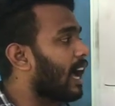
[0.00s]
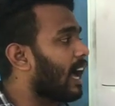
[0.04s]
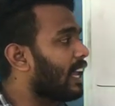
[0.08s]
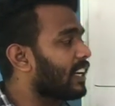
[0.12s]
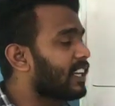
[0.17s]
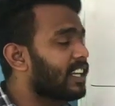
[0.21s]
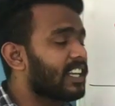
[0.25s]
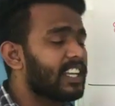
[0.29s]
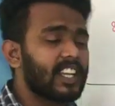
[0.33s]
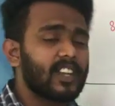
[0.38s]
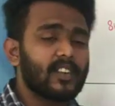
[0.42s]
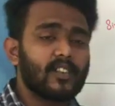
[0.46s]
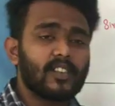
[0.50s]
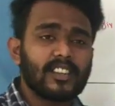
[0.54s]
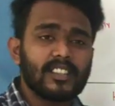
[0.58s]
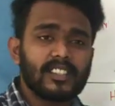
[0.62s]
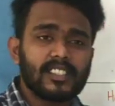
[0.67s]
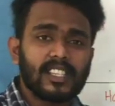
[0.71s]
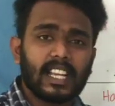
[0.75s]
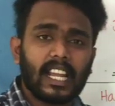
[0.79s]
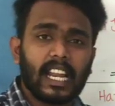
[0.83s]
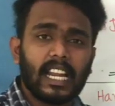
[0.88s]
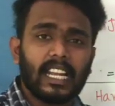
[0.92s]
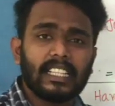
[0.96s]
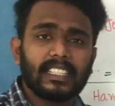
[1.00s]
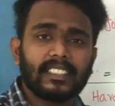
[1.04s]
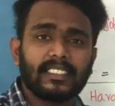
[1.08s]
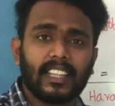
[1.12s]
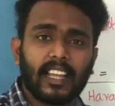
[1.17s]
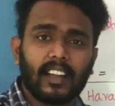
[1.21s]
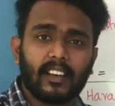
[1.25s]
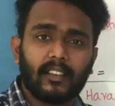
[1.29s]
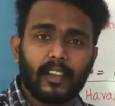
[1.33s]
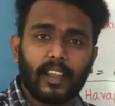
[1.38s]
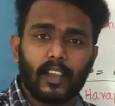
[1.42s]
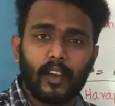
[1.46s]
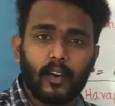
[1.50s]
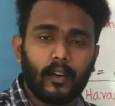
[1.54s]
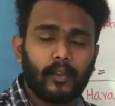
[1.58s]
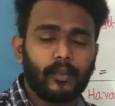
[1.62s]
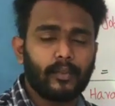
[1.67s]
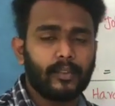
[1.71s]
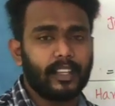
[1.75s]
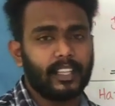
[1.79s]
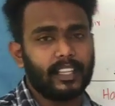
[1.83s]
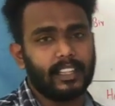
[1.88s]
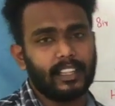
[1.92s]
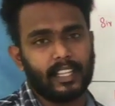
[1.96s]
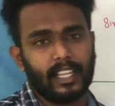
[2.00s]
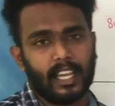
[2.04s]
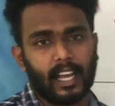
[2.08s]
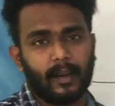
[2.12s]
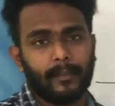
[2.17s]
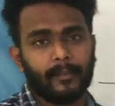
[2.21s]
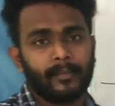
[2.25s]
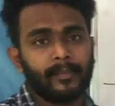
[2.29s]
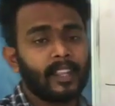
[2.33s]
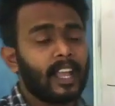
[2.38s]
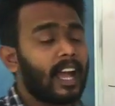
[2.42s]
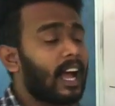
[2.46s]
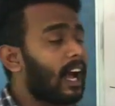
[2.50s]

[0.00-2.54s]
Archaeological Survey of India